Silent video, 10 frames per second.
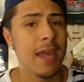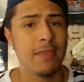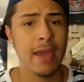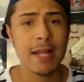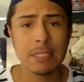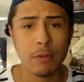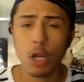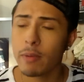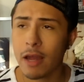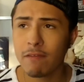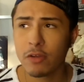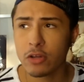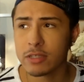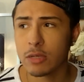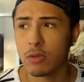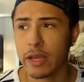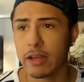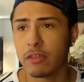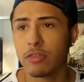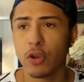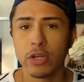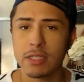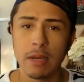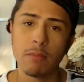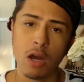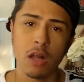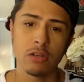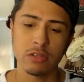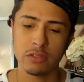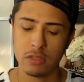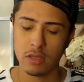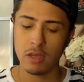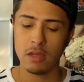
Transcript: And they had some Urban Outfitters that were like thirty something dollars.